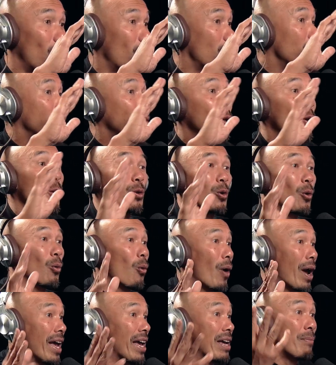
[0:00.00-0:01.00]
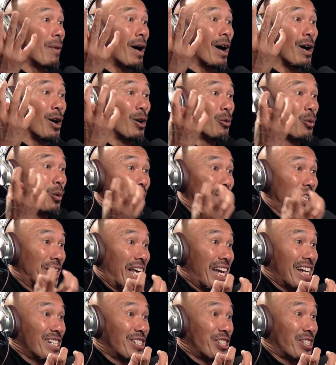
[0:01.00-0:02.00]
more blown away by our
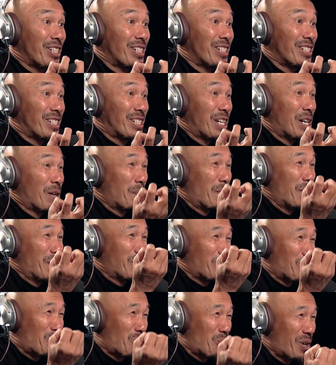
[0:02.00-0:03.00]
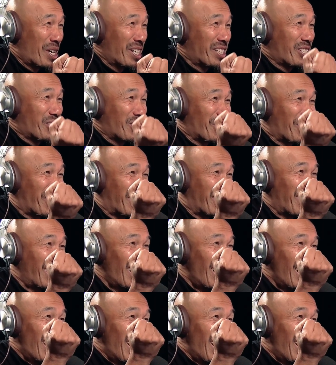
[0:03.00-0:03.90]
relationship. It's richer,